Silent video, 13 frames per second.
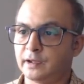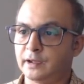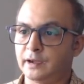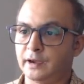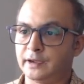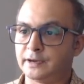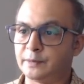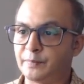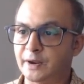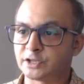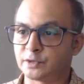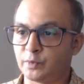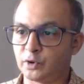It
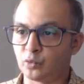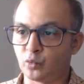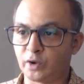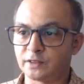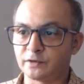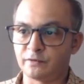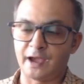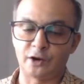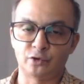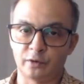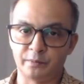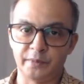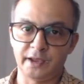depends upon what is the value
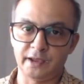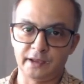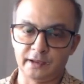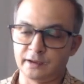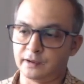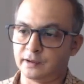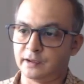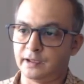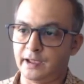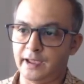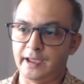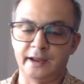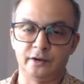of b,
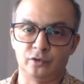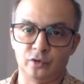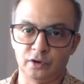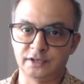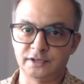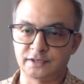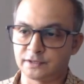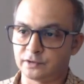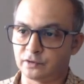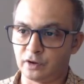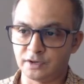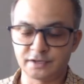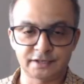a, and all this
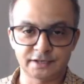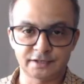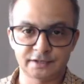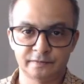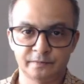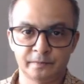constant.